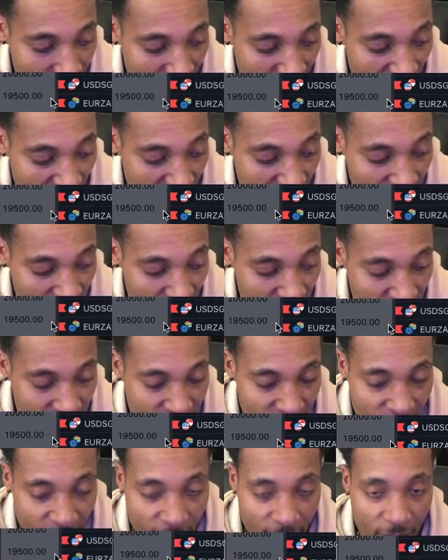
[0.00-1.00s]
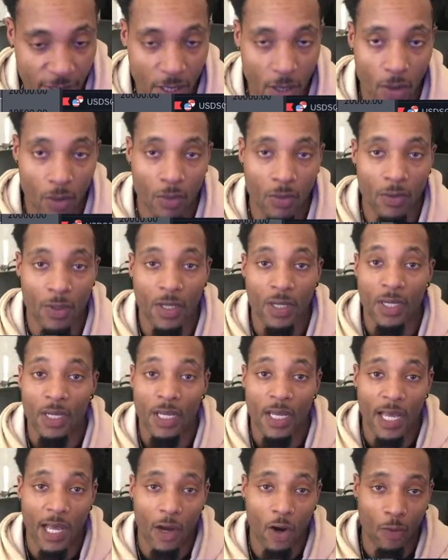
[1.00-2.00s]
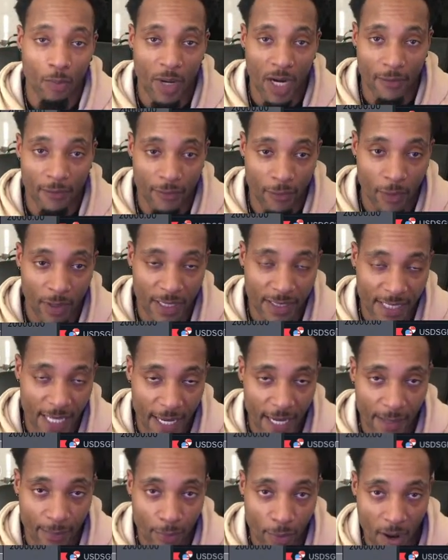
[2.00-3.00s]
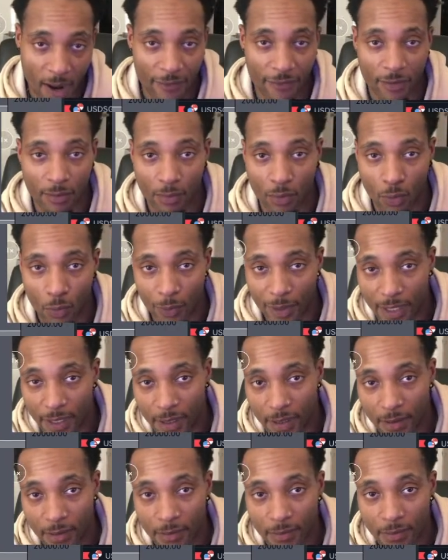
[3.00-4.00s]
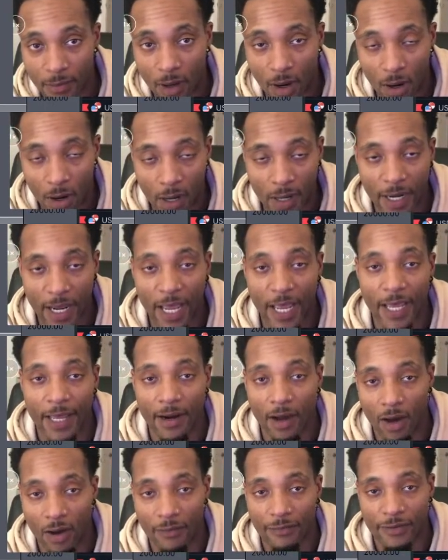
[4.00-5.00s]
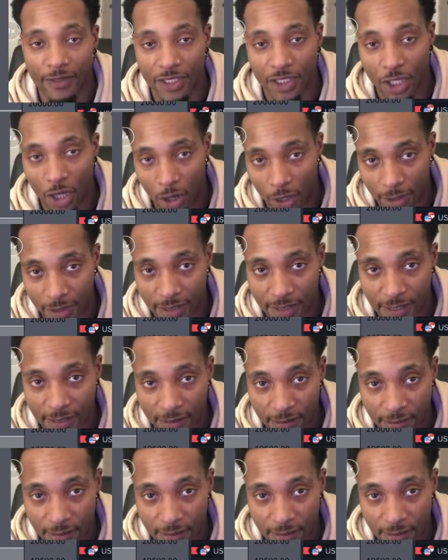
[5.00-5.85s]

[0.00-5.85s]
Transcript: I think that's it. So I hope everyone has had a profitable week on and off the charts.